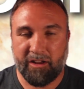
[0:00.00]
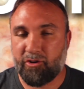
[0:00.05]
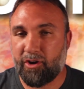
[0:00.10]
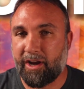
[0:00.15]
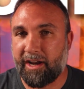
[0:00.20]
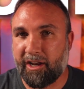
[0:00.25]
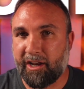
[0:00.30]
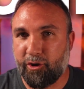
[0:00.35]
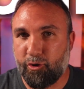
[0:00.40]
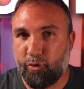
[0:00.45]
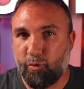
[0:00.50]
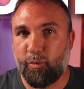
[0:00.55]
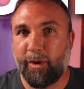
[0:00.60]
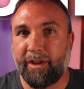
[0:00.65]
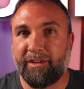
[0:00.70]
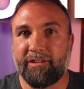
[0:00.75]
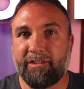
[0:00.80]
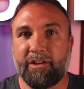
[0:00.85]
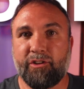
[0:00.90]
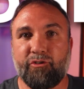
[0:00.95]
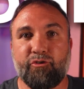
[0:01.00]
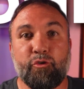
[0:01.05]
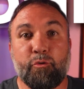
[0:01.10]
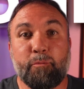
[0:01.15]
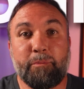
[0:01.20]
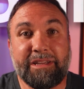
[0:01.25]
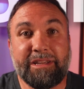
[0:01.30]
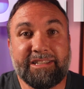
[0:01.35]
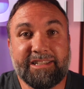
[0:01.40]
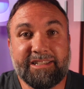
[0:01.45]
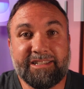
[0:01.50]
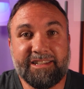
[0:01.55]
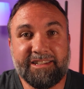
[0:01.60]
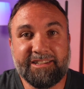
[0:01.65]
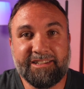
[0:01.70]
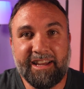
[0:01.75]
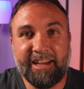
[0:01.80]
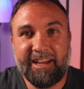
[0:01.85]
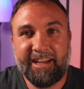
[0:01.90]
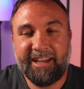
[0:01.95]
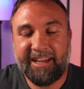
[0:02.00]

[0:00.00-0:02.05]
attracting new residents, new businesses,